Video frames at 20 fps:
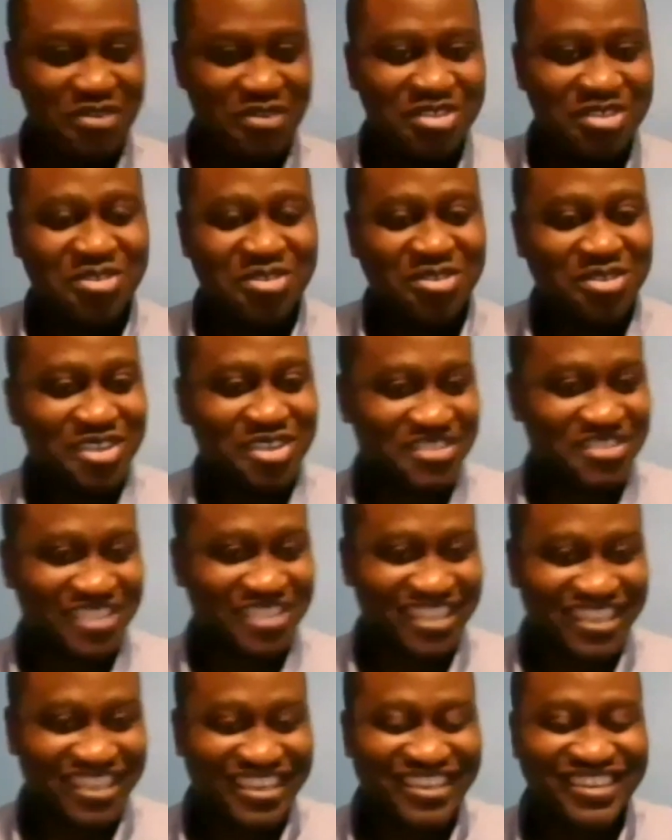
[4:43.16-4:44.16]
Andrew. I
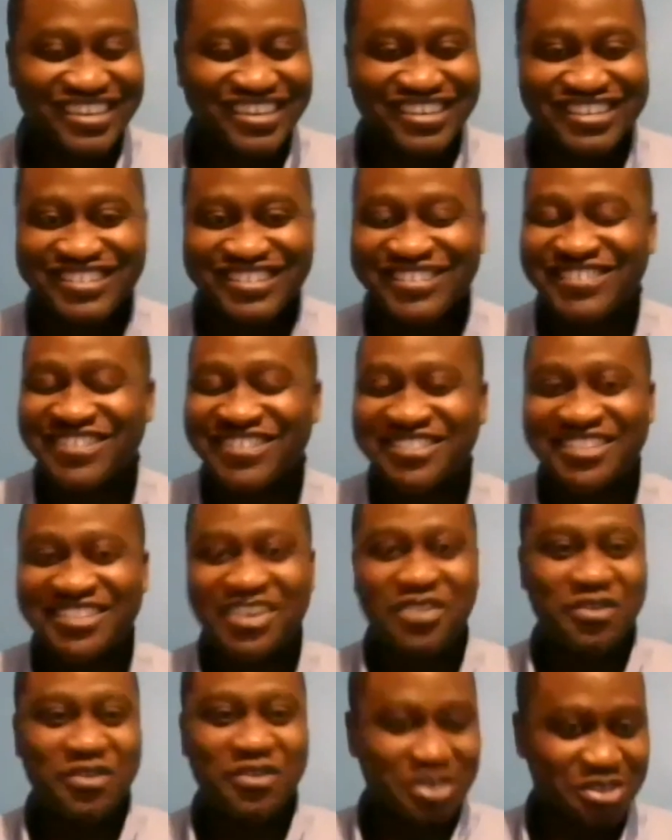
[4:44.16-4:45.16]
think that
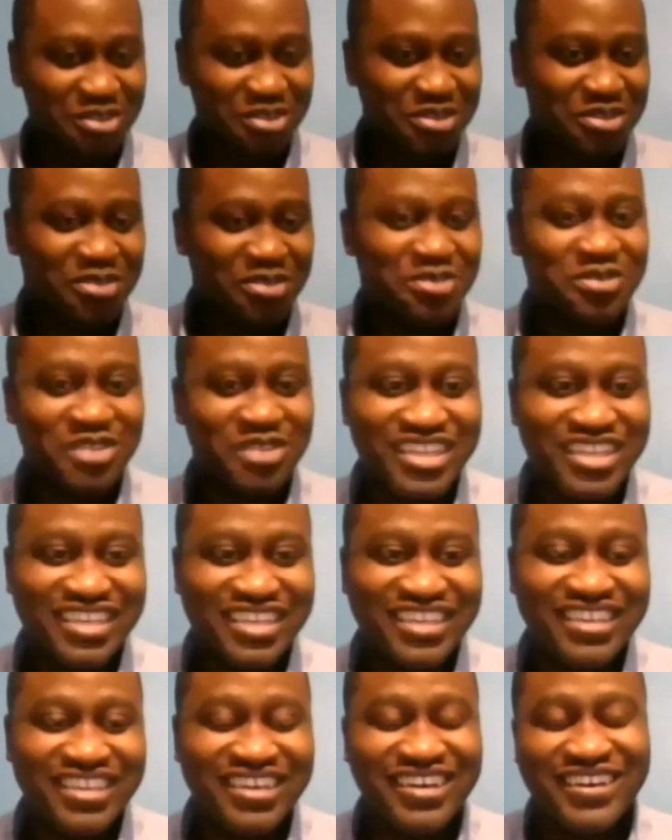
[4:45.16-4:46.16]
question
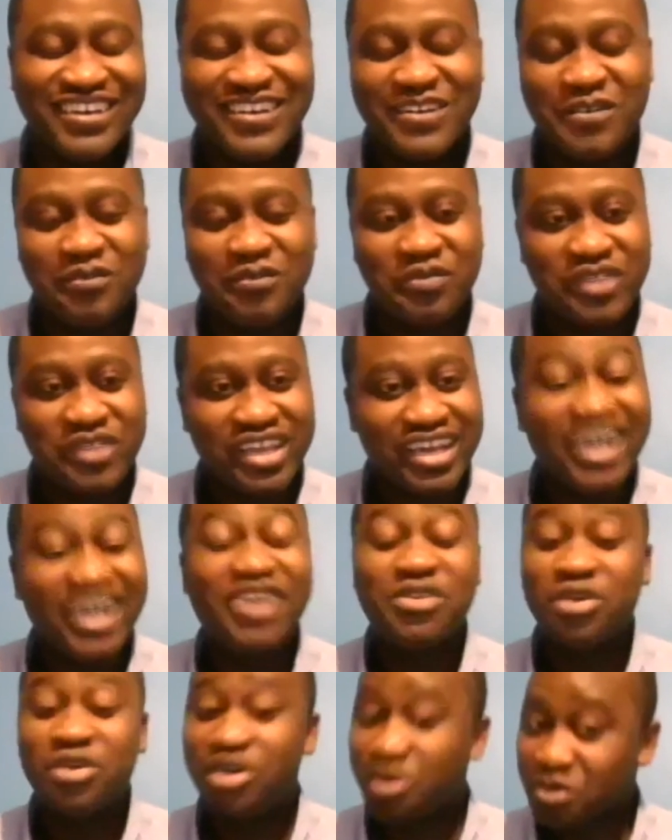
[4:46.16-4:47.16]
really,
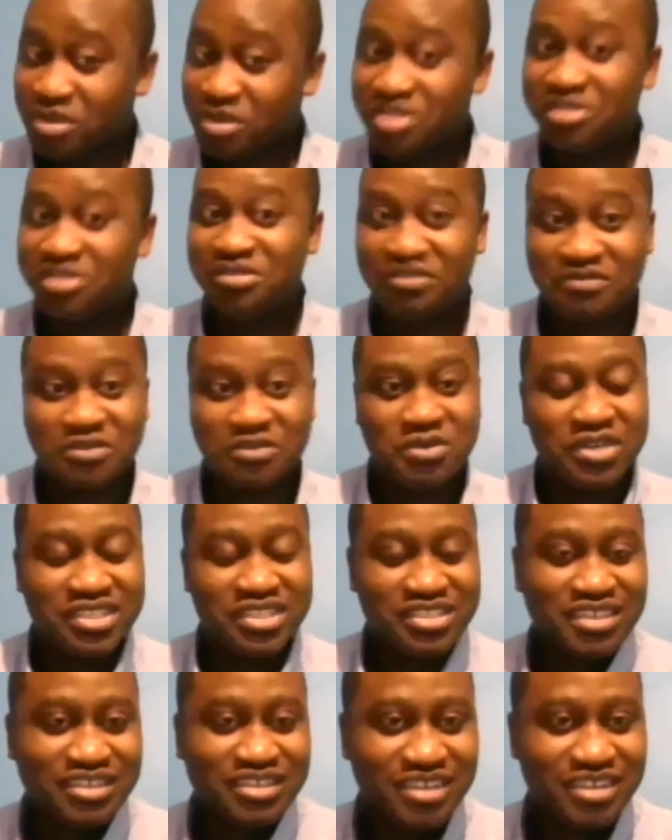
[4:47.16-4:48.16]
I always love to
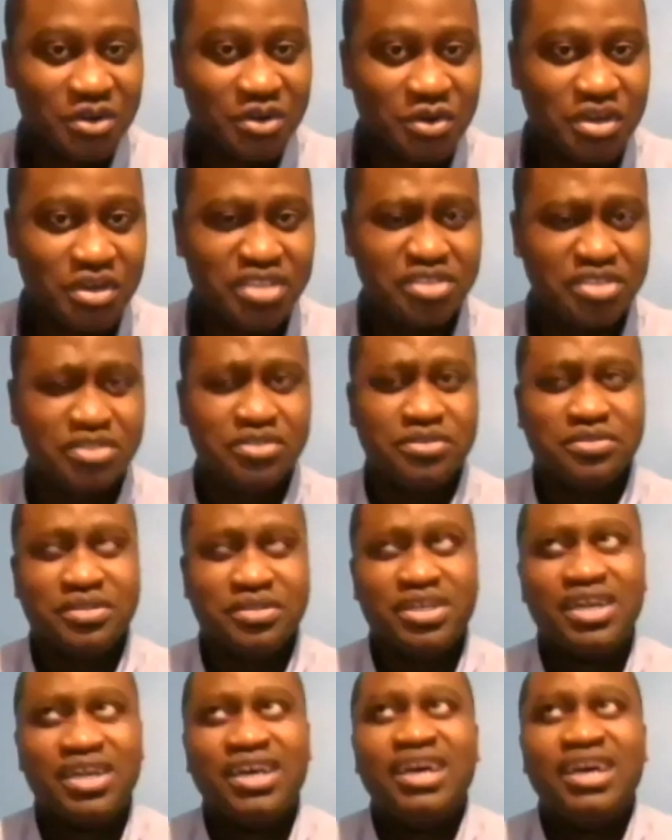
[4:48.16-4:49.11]
answer that question.